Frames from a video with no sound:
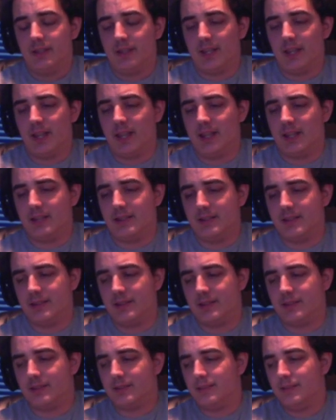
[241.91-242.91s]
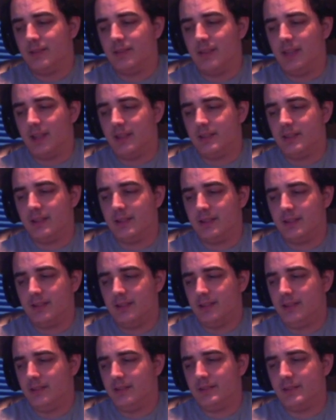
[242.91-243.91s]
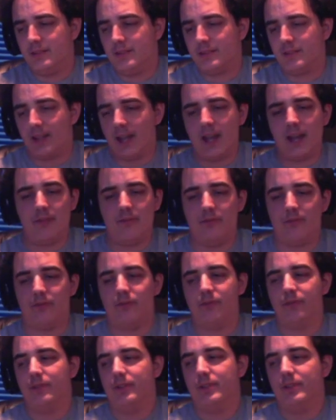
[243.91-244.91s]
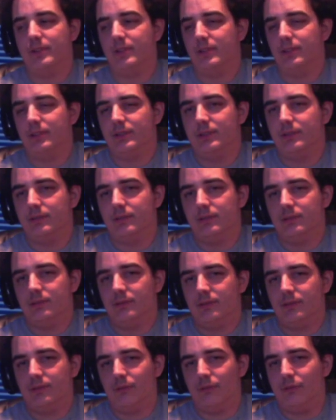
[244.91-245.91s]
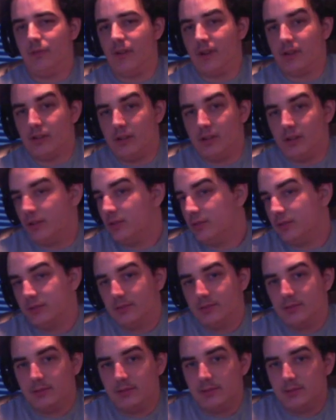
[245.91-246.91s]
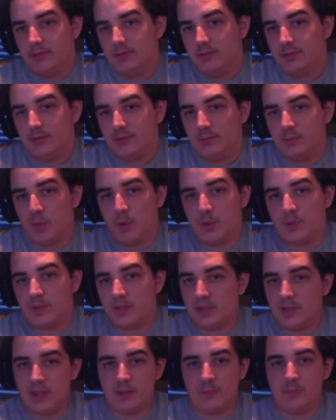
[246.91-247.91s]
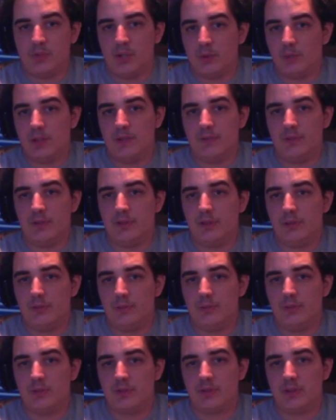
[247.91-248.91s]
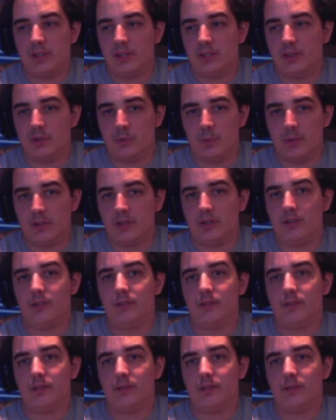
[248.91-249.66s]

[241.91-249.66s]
And then you just have fuck all. Most of them don't even use, Twitter.